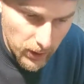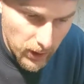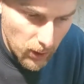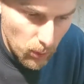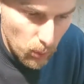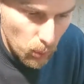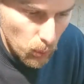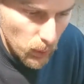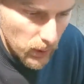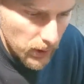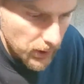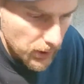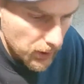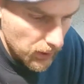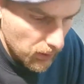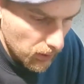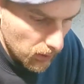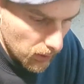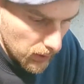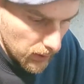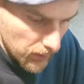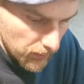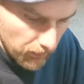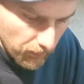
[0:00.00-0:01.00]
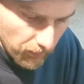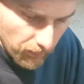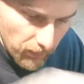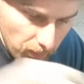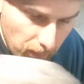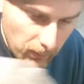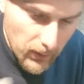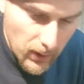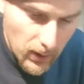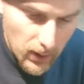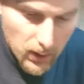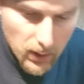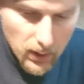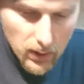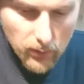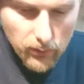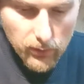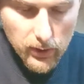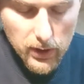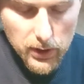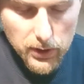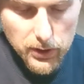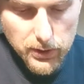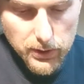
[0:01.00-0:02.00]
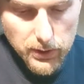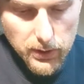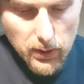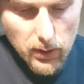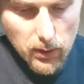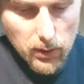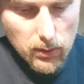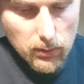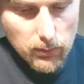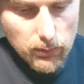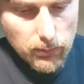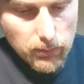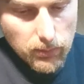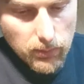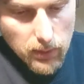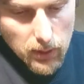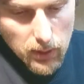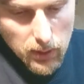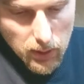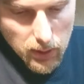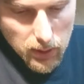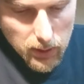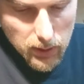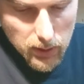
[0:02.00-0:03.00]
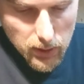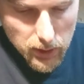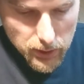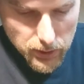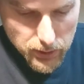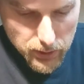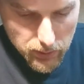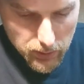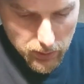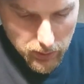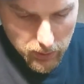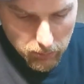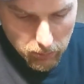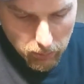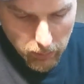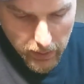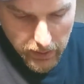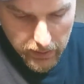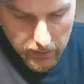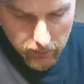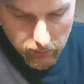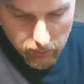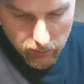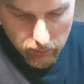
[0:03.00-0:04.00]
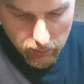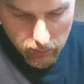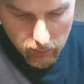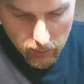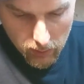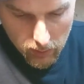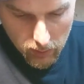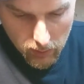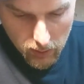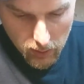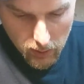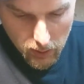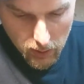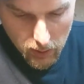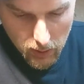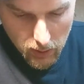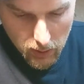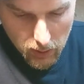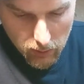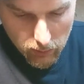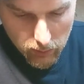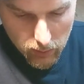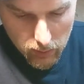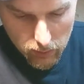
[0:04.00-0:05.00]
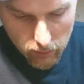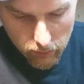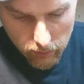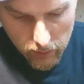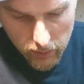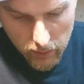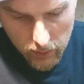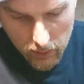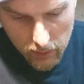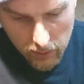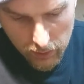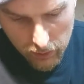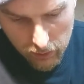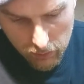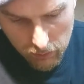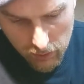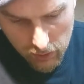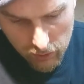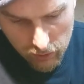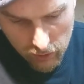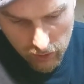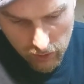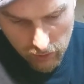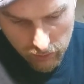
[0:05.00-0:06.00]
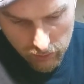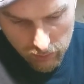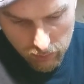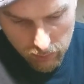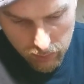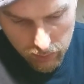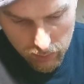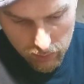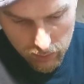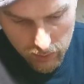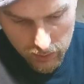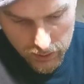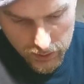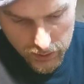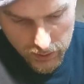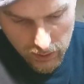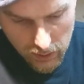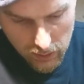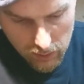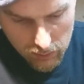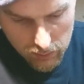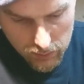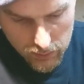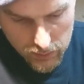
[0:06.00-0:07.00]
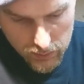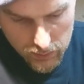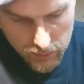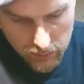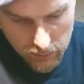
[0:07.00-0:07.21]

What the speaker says: now when your set of tuning pegs is loose here, you may just pull it out,